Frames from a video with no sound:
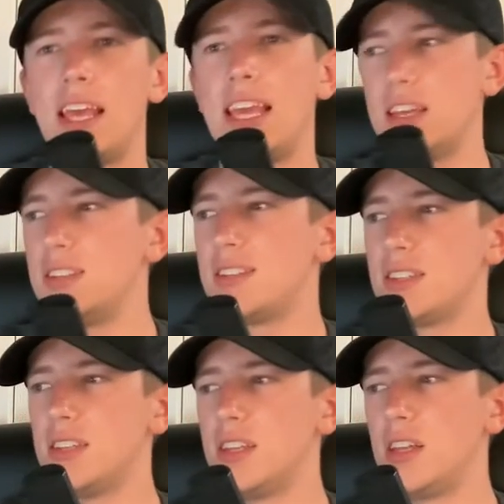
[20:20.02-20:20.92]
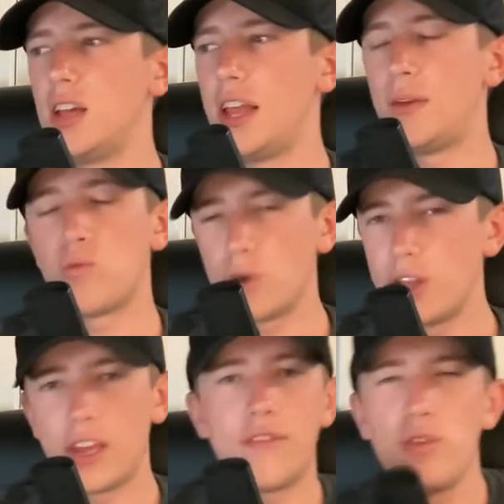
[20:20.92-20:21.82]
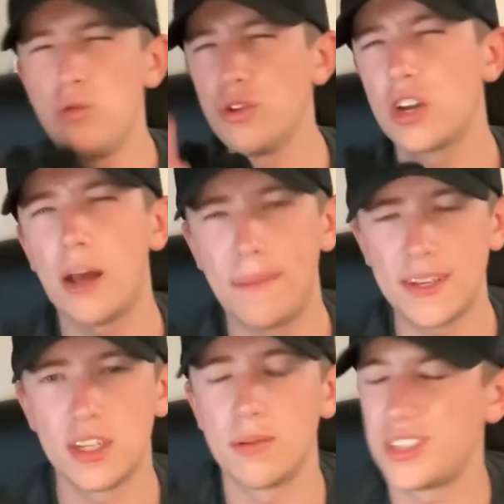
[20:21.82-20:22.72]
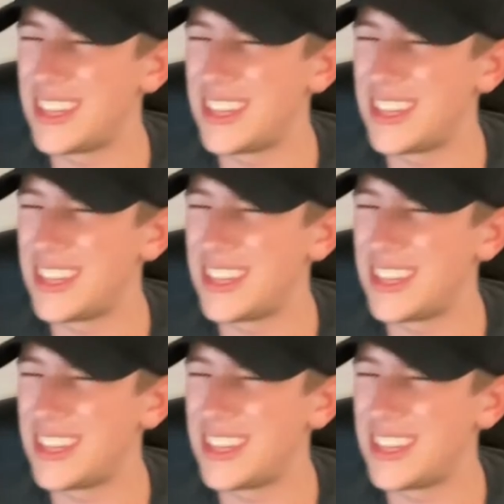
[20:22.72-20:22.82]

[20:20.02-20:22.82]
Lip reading: is a real. If you look up his numbers,